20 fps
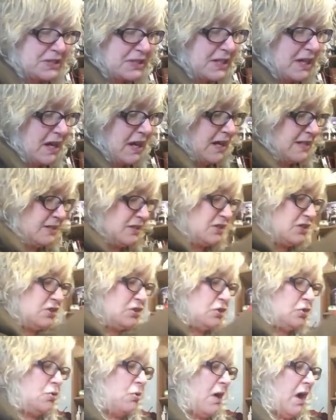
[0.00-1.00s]
and cons.
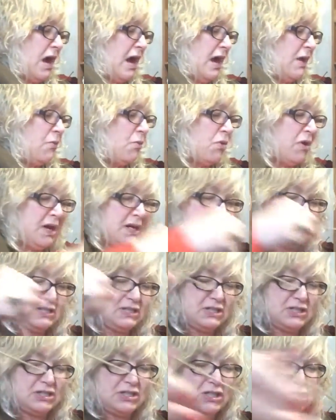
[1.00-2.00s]
Do I
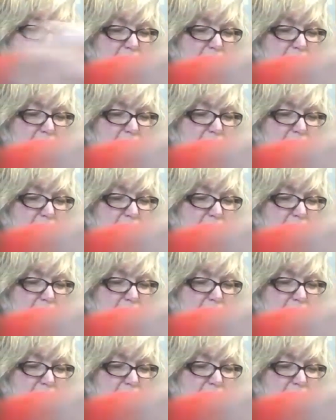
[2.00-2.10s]
want